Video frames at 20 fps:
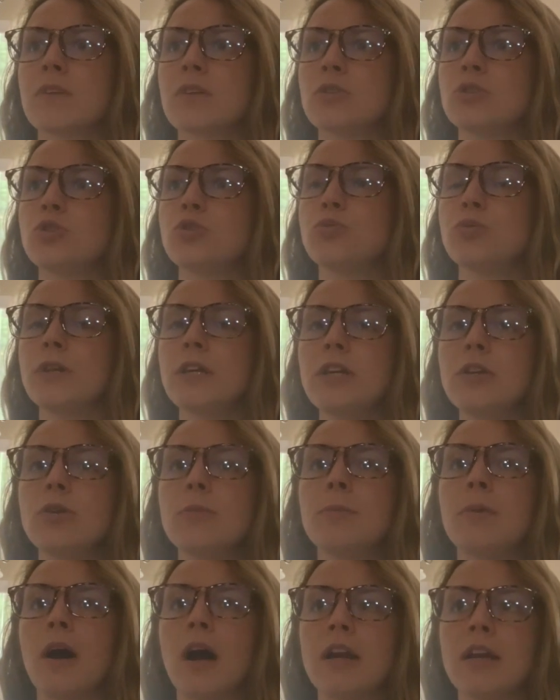Treat your
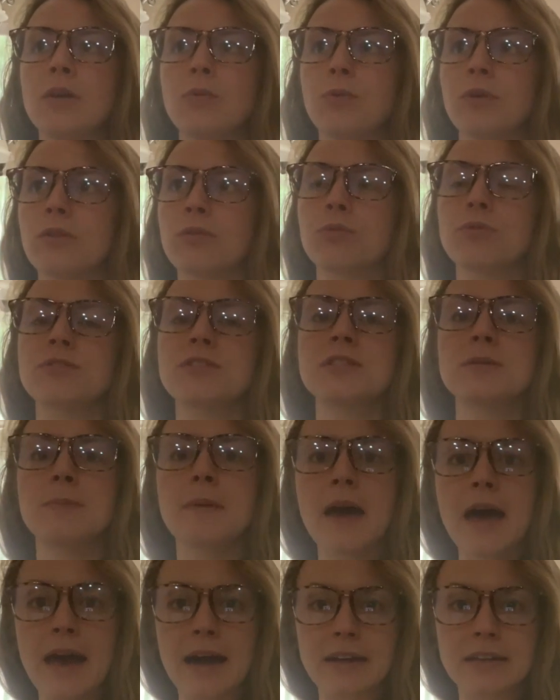body with
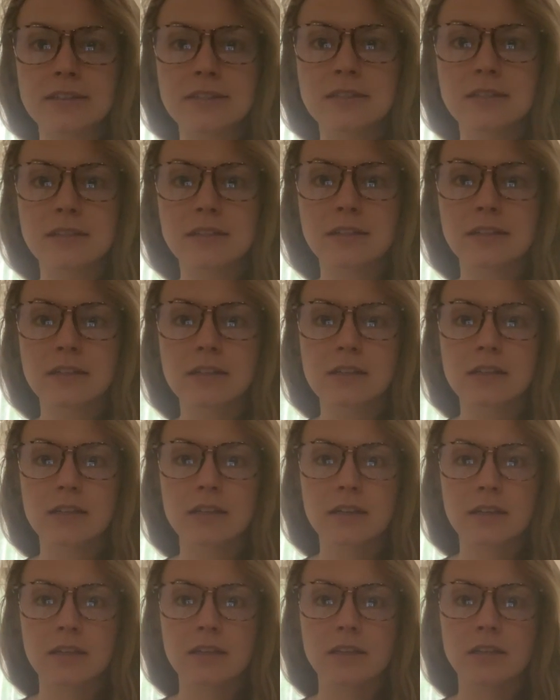respect.
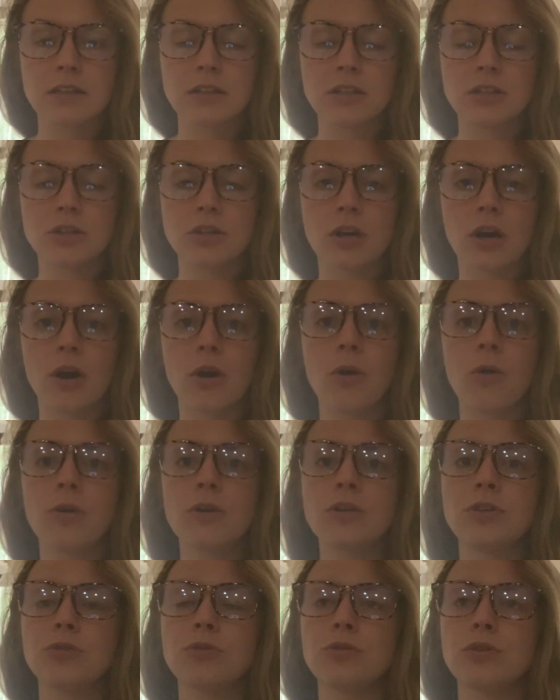
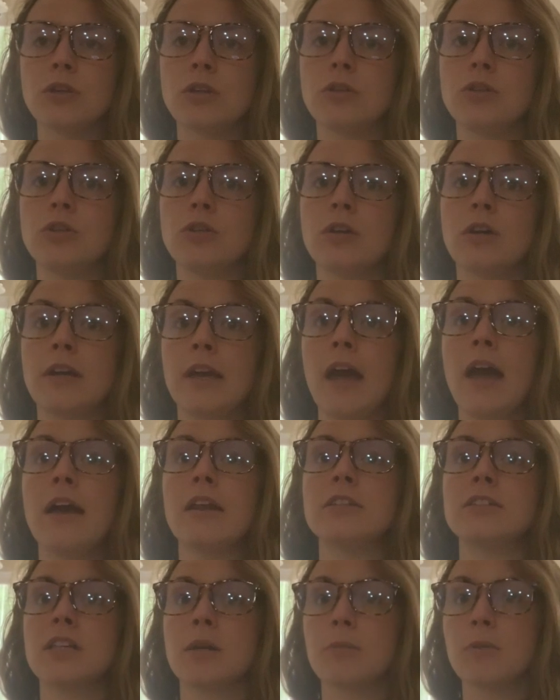
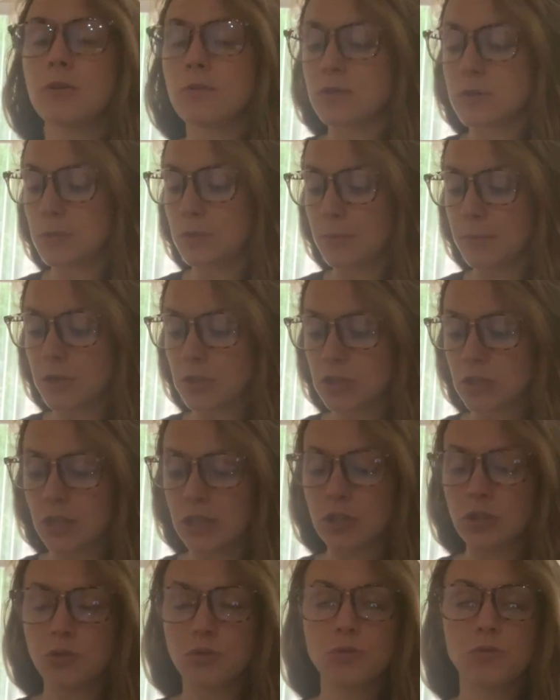Again, Summer is pretty much
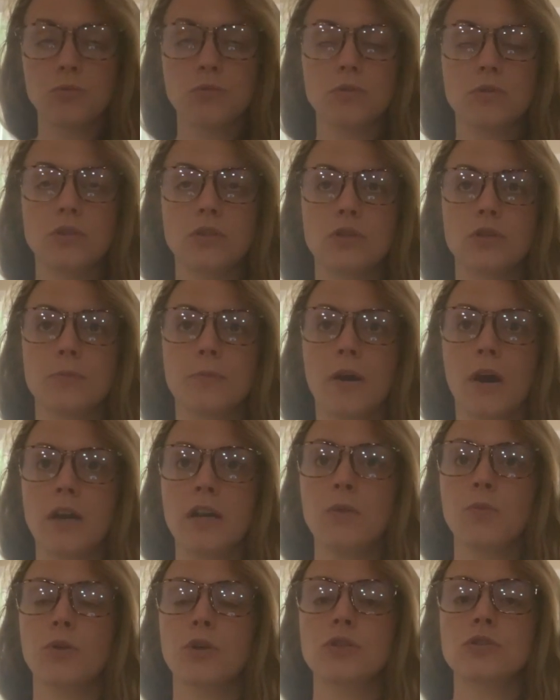like, your
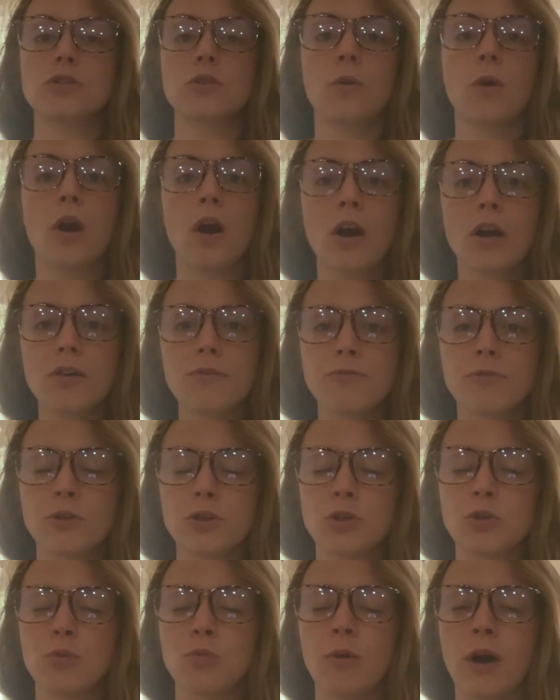body works so hard for
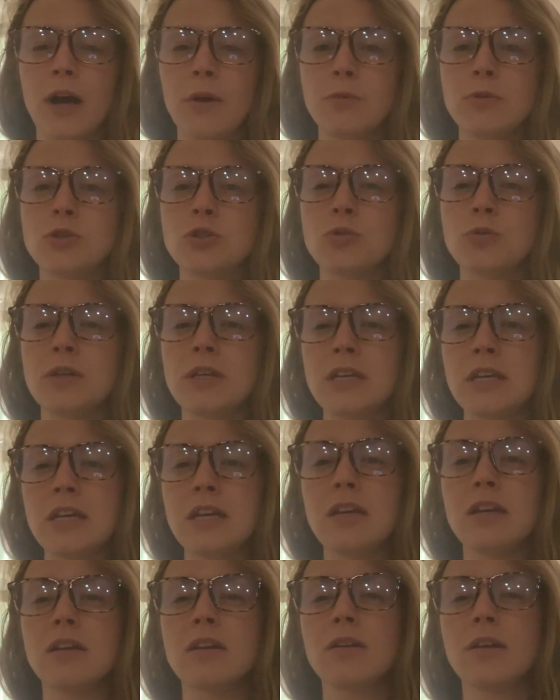you. Why would you
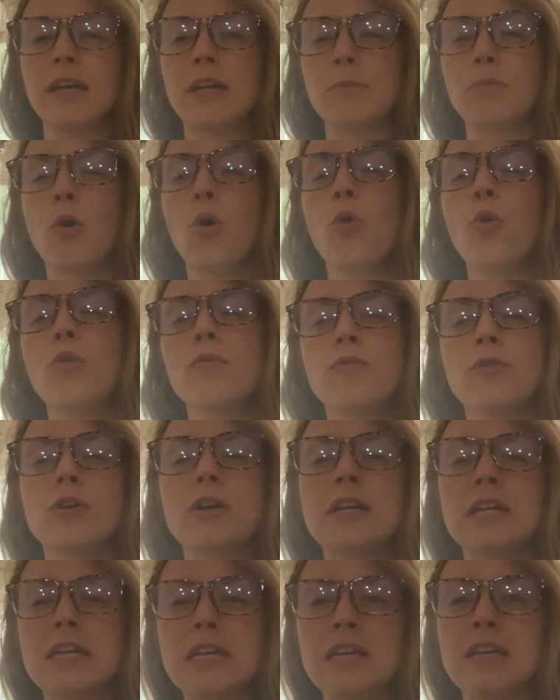
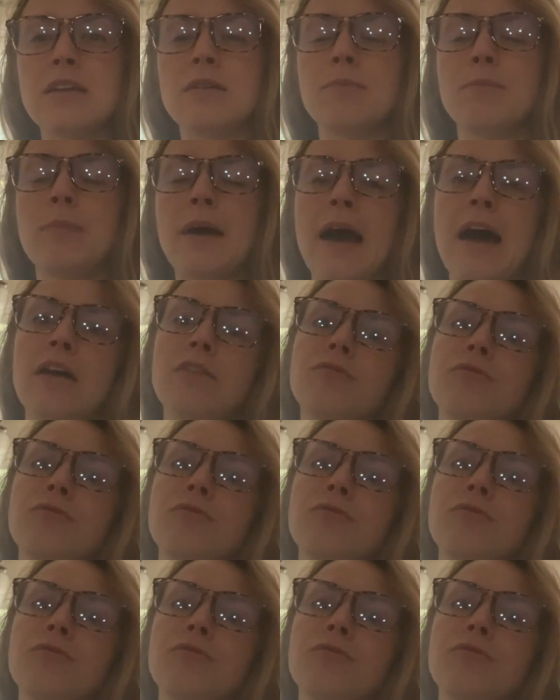overeat bad